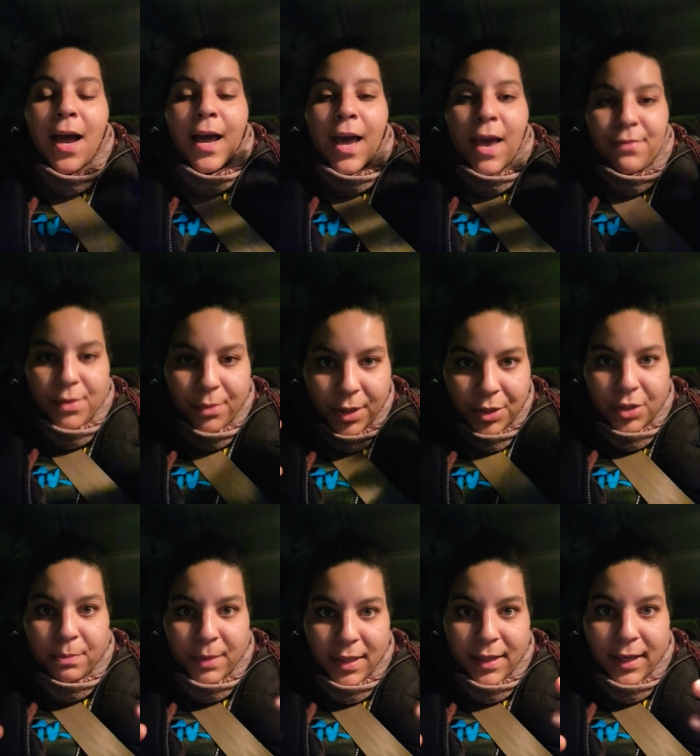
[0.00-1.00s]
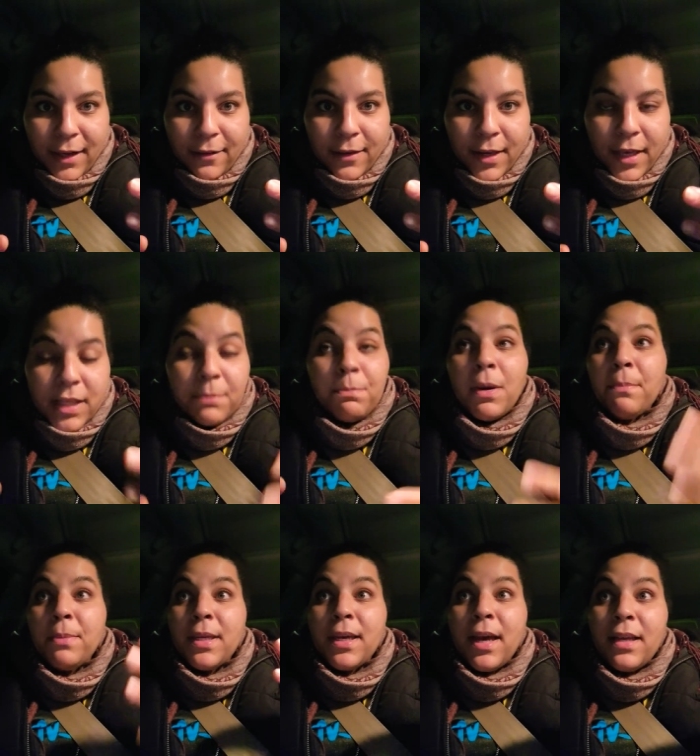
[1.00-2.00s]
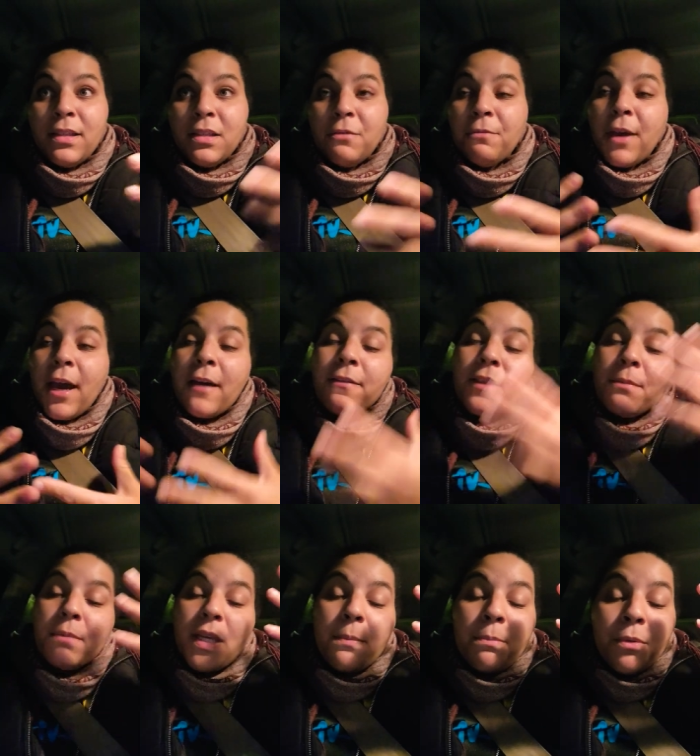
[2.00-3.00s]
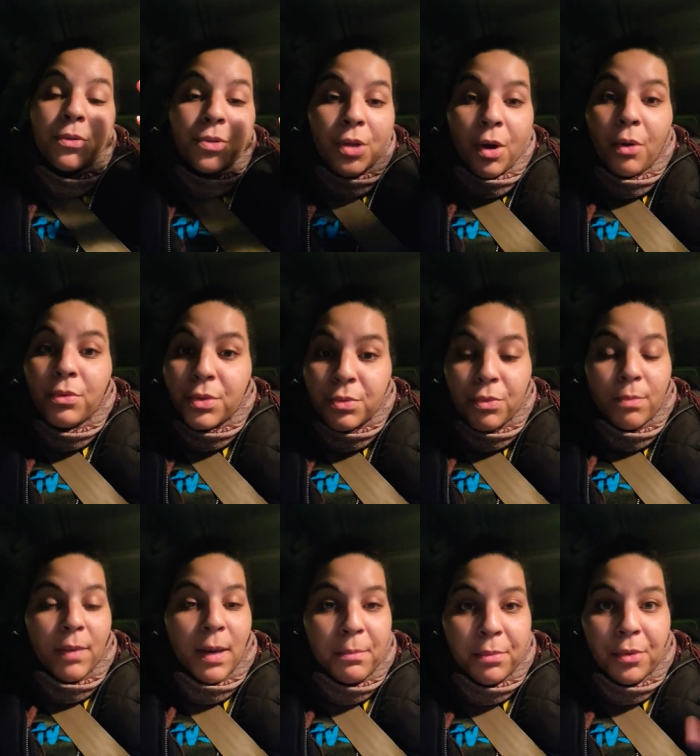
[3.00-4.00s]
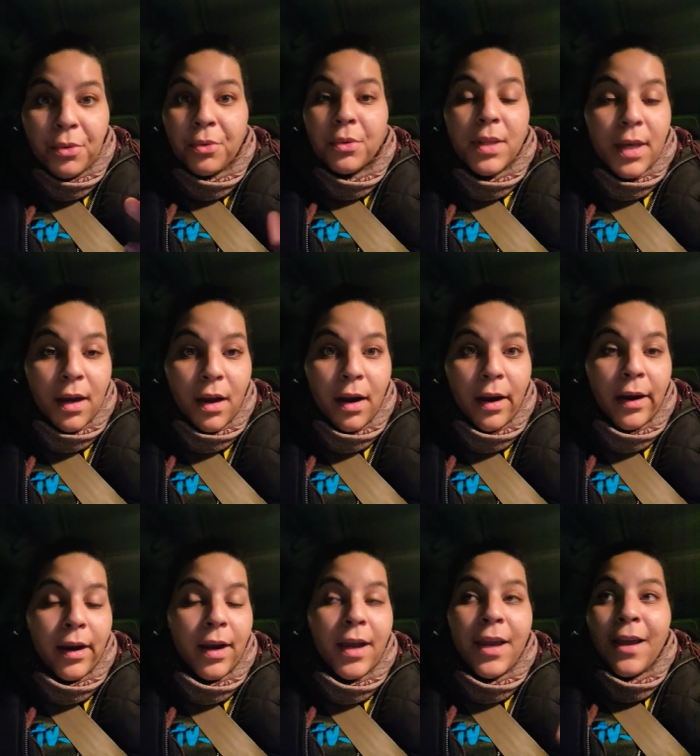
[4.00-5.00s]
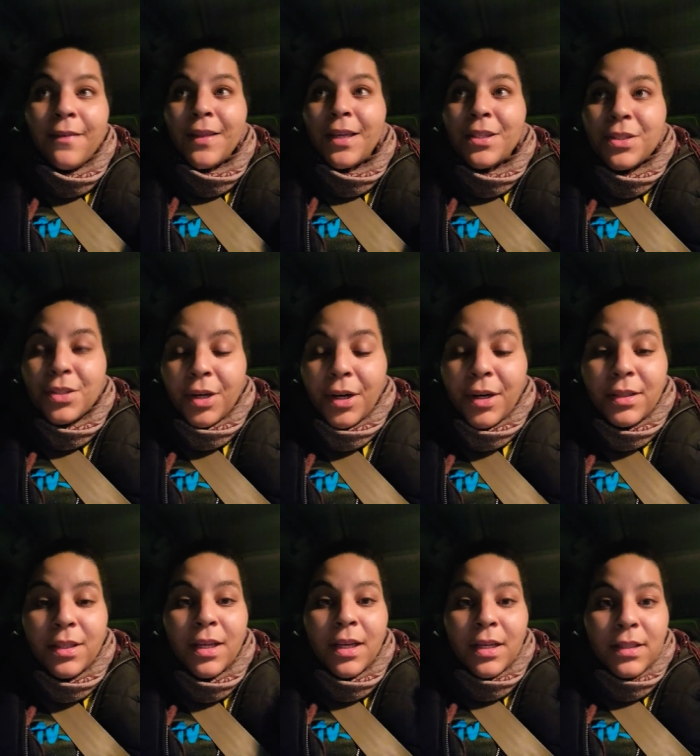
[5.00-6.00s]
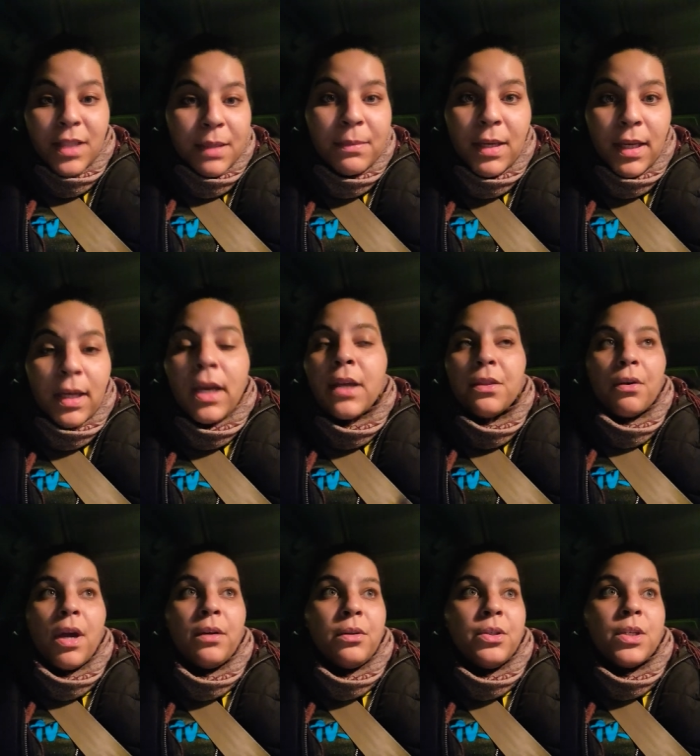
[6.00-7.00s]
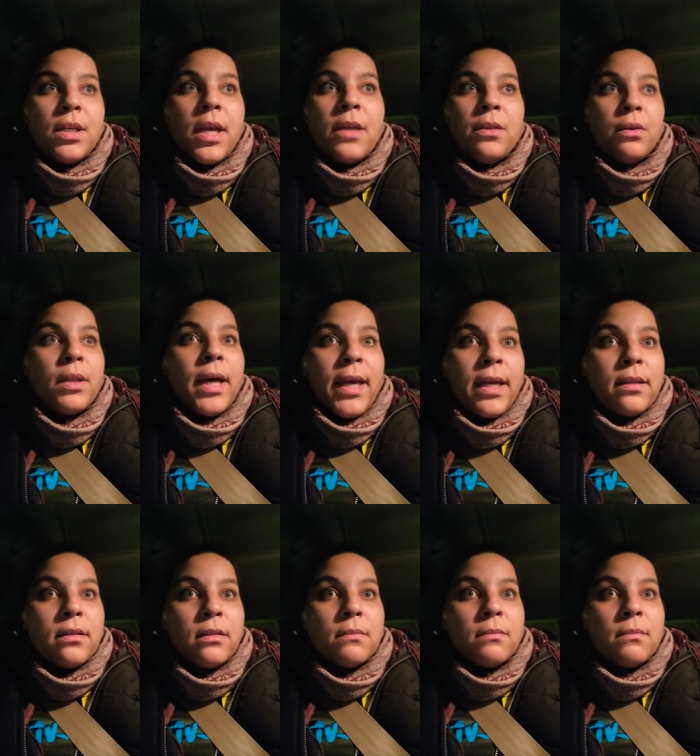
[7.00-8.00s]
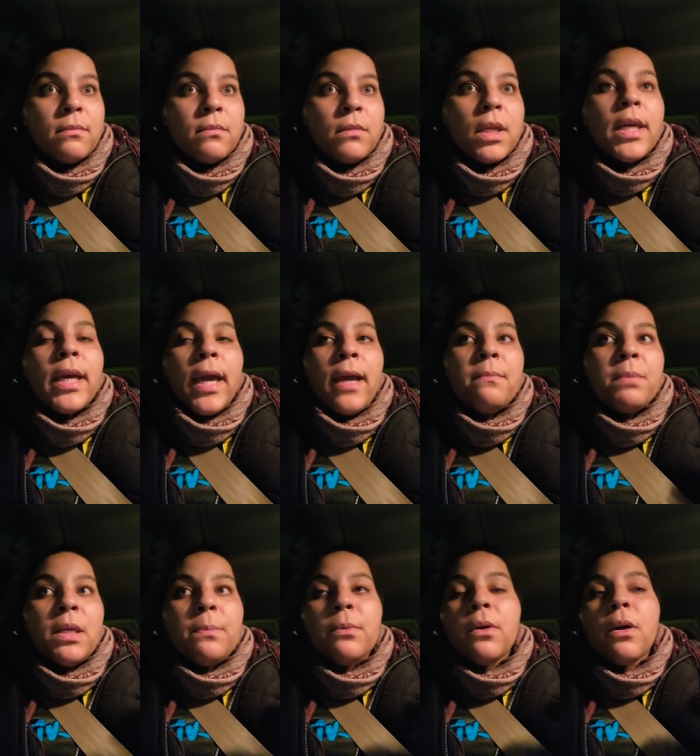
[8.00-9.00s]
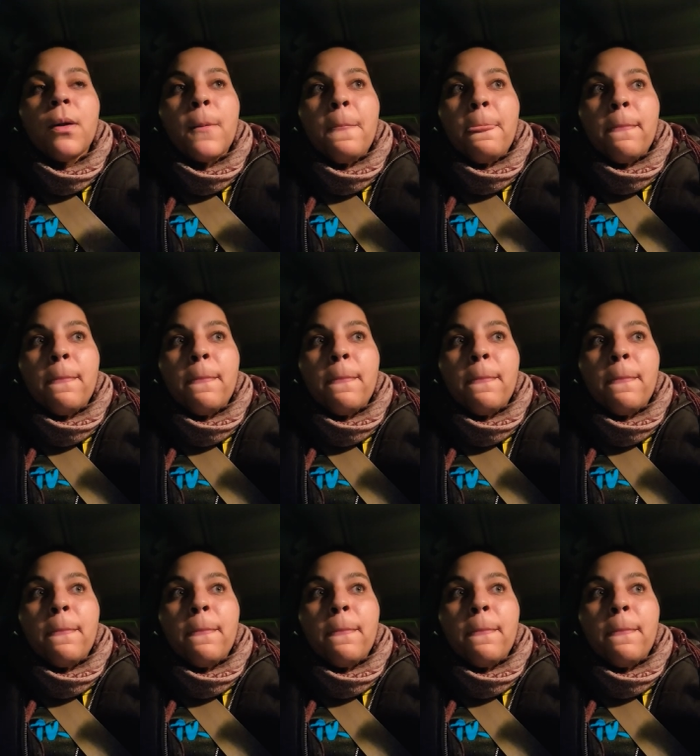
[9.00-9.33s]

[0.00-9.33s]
everyone should be like this. But because of the fact that people don't remember who they are, they start dimming their energy and their light and people